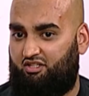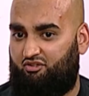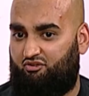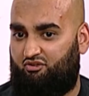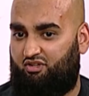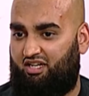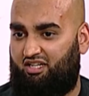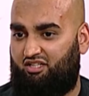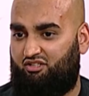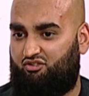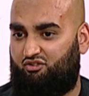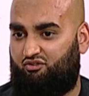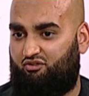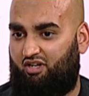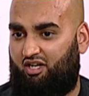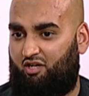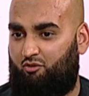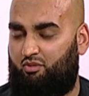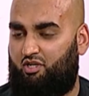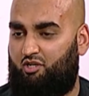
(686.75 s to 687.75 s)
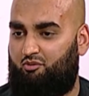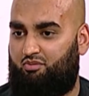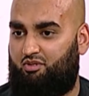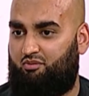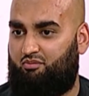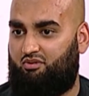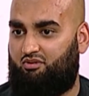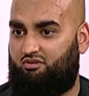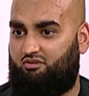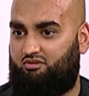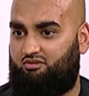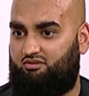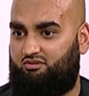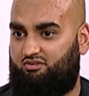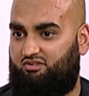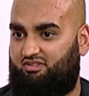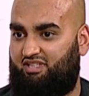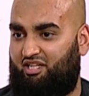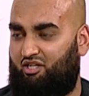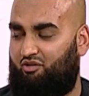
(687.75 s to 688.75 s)
regardless of how many people
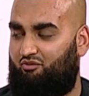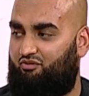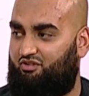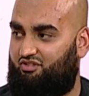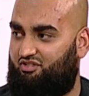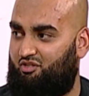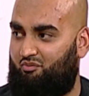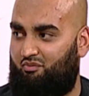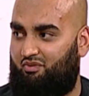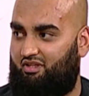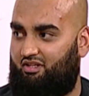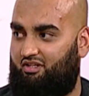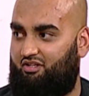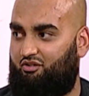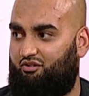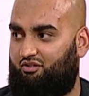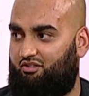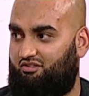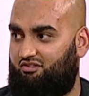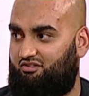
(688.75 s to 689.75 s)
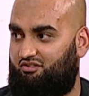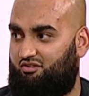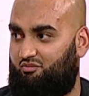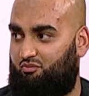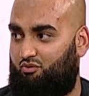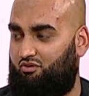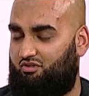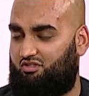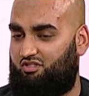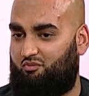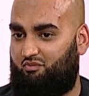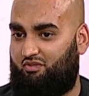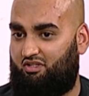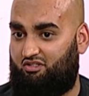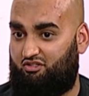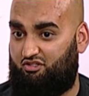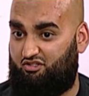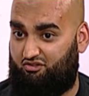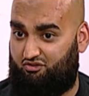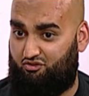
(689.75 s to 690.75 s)
sign up for something or support something,
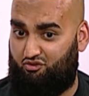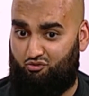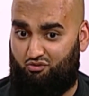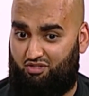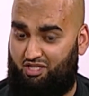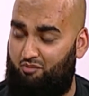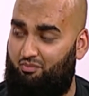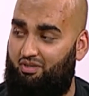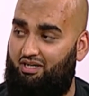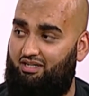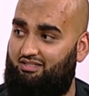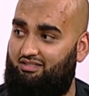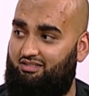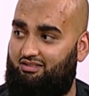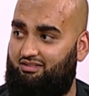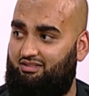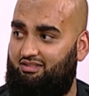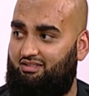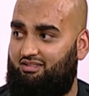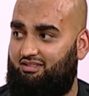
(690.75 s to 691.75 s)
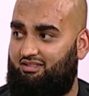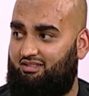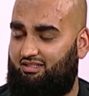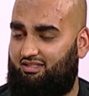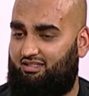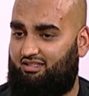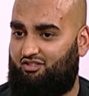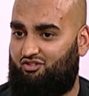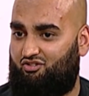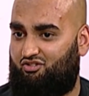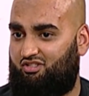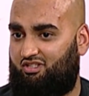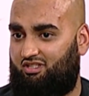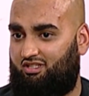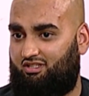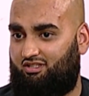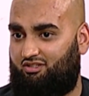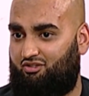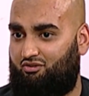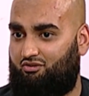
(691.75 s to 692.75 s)
just you keep at it, and
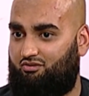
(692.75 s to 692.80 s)
inshallah,